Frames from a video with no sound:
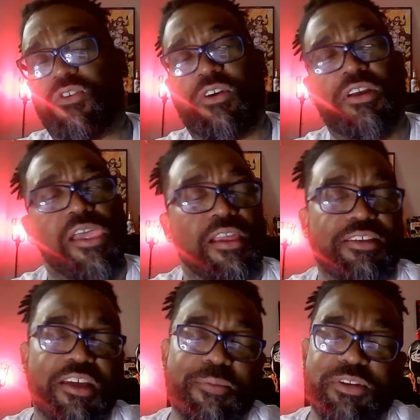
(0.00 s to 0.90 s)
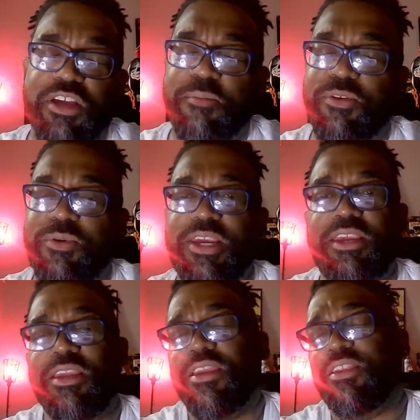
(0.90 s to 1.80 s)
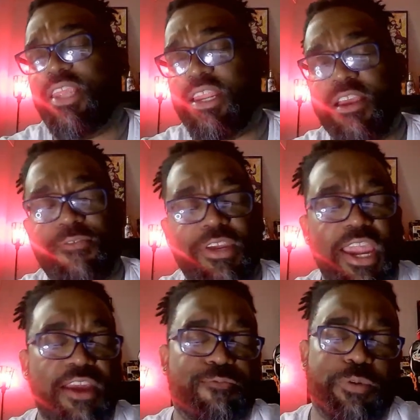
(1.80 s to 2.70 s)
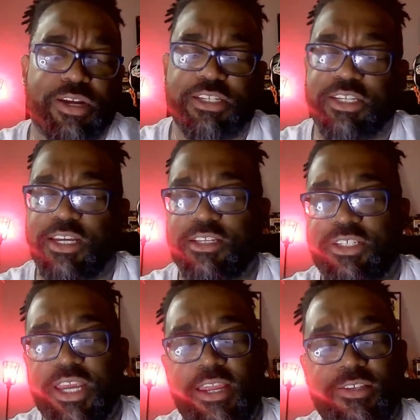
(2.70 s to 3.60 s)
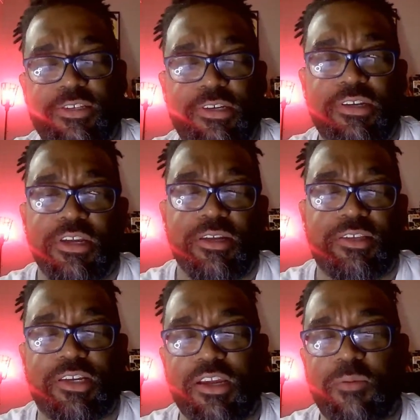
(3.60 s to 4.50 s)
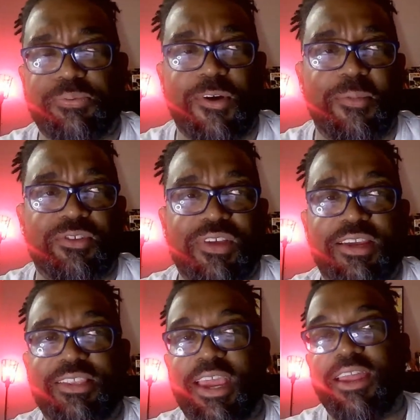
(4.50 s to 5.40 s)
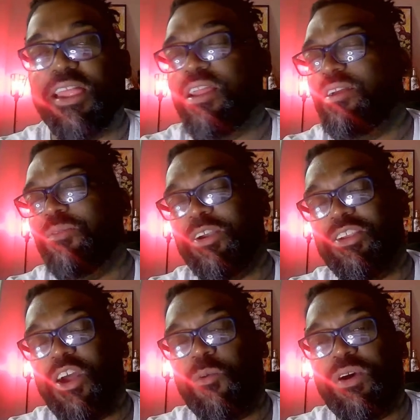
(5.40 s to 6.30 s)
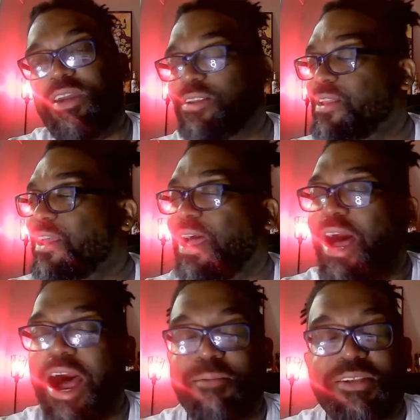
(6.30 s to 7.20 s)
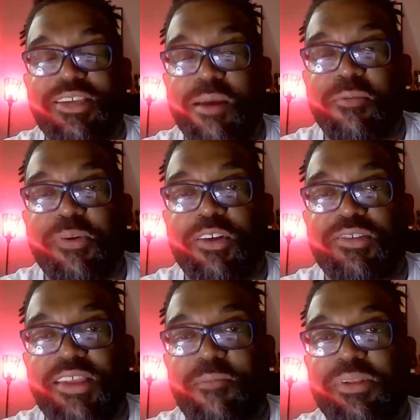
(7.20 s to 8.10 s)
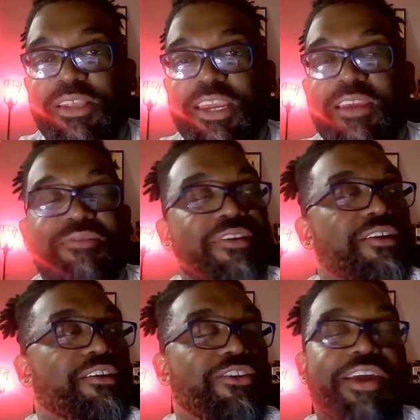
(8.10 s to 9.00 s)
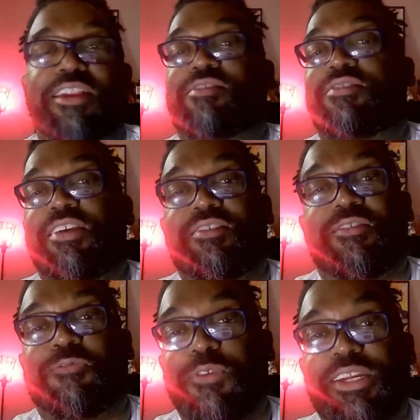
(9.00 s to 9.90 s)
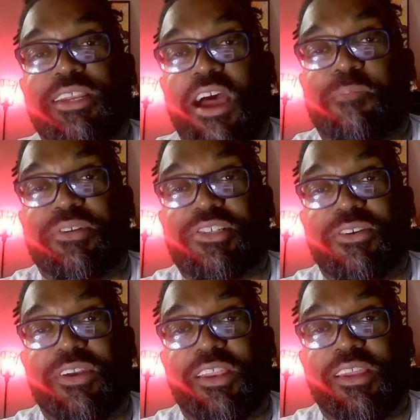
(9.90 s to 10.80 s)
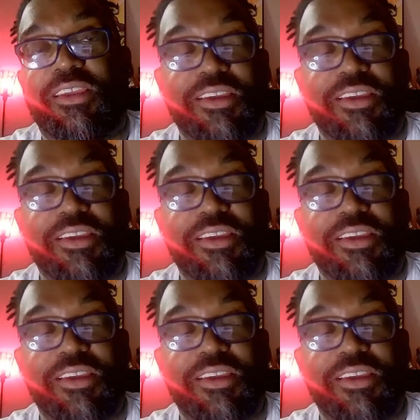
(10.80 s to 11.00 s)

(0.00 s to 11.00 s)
Or WWE, they never gave Ricochet a chance to cut promos like that. Well, you know what? I'm the type of person that believes you got to seize the freaking opportunity.